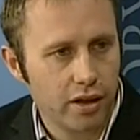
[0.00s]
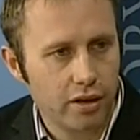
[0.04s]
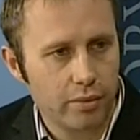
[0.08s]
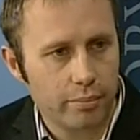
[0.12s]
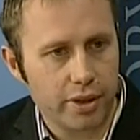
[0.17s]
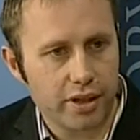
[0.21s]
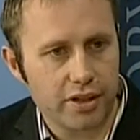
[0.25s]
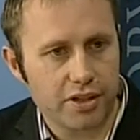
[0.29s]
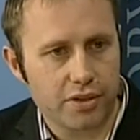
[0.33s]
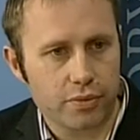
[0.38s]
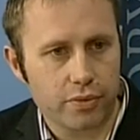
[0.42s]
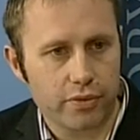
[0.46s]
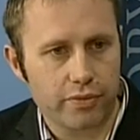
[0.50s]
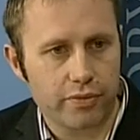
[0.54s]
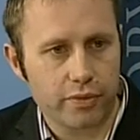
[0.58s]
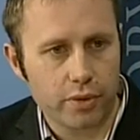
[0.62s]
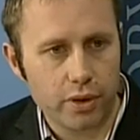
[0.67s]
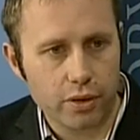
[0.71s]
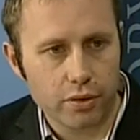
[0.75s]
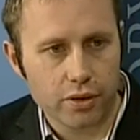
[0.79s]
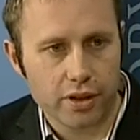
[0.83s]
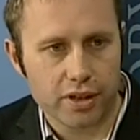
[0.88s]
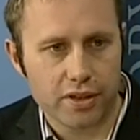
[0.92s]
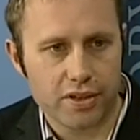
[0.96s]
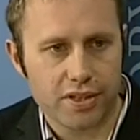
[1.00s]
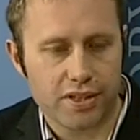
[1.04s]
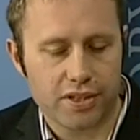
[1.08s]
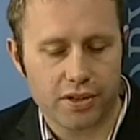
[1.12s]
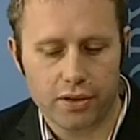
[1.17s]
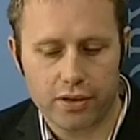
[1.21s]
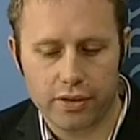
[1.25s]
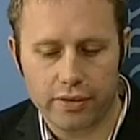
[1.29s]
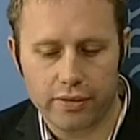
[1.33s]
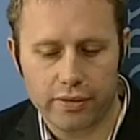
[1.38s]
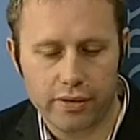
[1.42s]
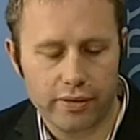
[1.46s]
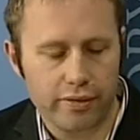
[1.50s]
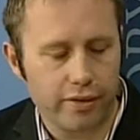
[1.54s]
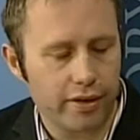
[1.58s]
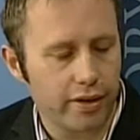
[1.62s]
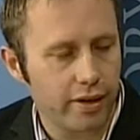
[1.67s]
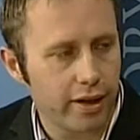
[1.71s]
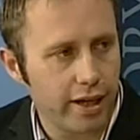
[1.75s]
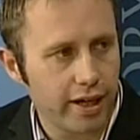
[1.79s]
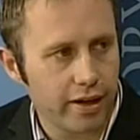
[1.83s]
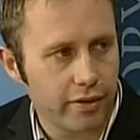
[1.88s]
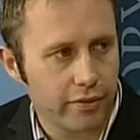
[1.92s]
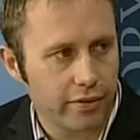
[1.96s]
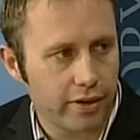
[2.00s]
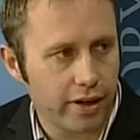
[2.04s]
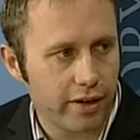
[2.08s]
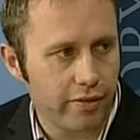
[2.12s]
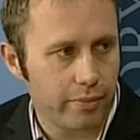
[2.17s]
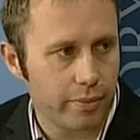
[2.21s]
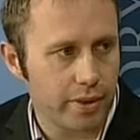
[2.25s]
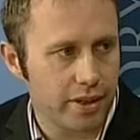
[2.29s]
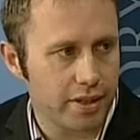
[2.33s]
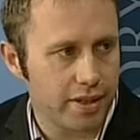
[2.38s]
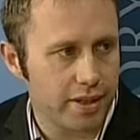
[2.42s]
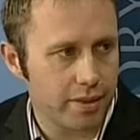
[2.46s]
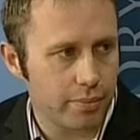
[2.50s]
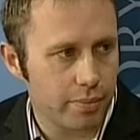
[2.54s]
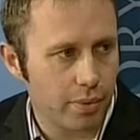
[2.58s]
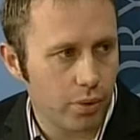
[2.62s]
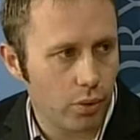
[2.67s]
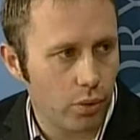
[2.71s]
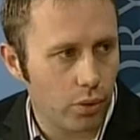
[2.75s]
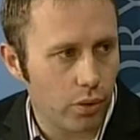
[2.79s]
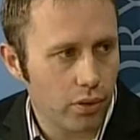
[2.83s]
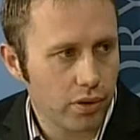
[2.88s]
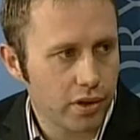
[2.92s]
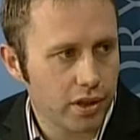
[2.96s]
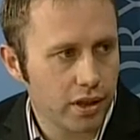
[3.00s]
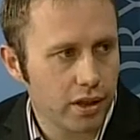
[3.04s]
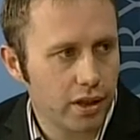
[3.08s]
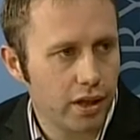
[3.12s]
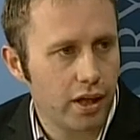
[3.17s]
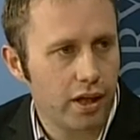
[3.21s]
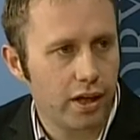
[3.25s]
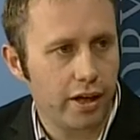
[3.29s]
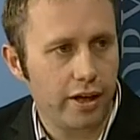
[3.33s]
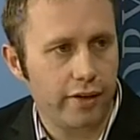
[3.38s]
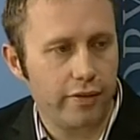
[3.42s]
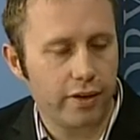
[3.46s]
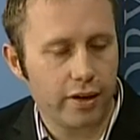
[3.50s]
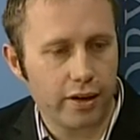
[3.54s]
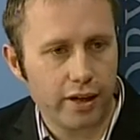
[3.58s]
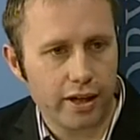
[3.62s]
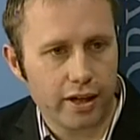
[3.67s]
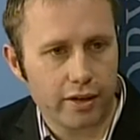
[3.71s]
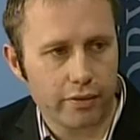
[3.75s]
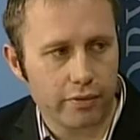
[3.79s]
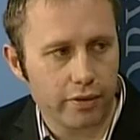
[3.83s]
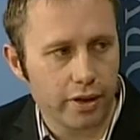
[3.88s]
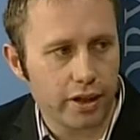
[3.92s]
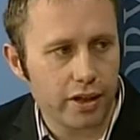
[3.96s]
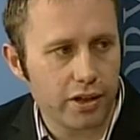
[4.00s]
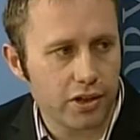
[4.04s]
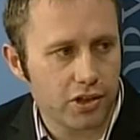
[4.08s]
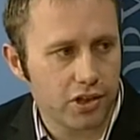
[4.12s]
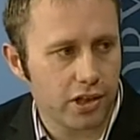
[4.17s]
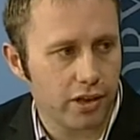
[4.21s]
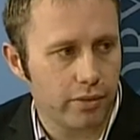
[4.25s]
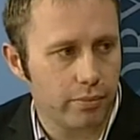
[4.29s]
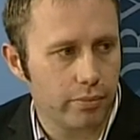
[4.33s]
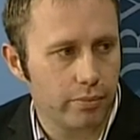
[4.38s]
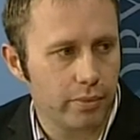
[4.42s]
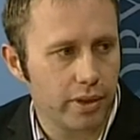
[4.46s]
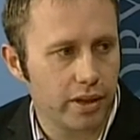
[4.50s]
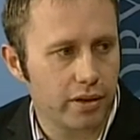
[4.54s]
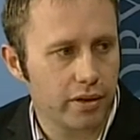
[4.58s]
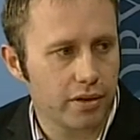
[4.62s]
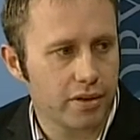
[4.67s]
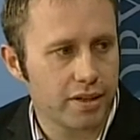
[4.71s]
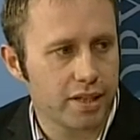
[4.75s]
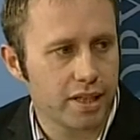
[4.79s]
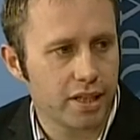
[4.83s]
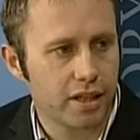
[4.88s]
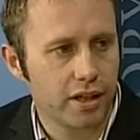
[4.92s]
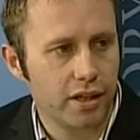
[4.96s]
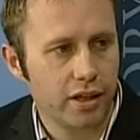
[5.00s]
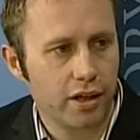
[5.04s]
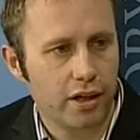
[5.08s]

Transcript: But it's of real concern that the lack of government support and the lack of leadership, because